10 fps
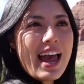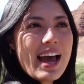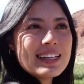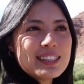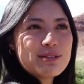
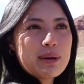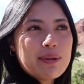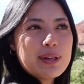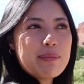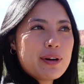And since we
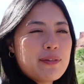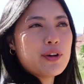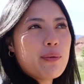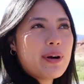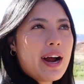were in the middle of
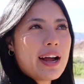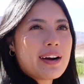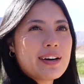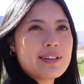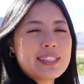nowhere, I
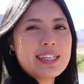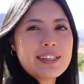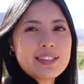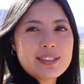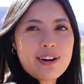got to see
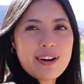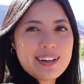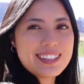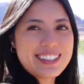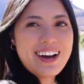the
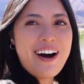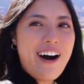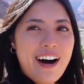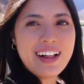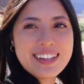stars
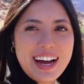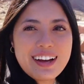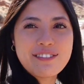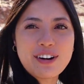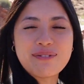all
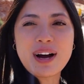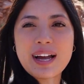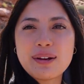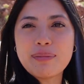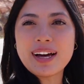night from
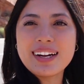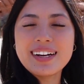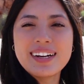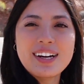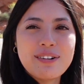my bed,
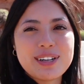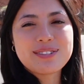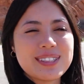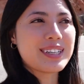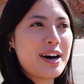which
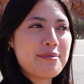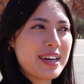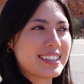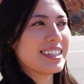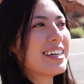was
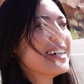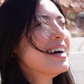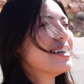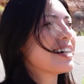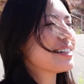amazing.
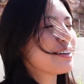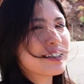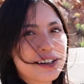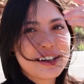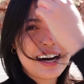So I just want to
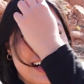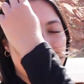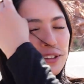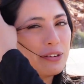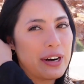show you
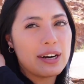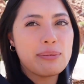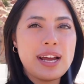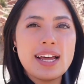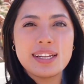guys where
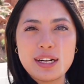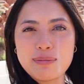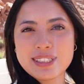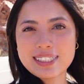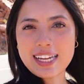we ended up
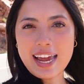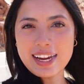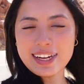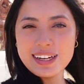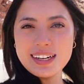
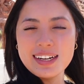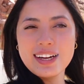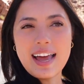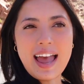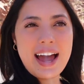staying
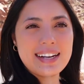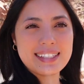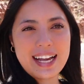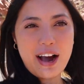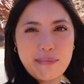and
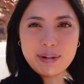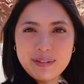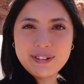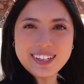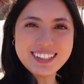just how
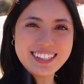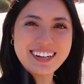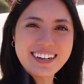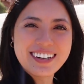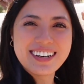beautiful it is here.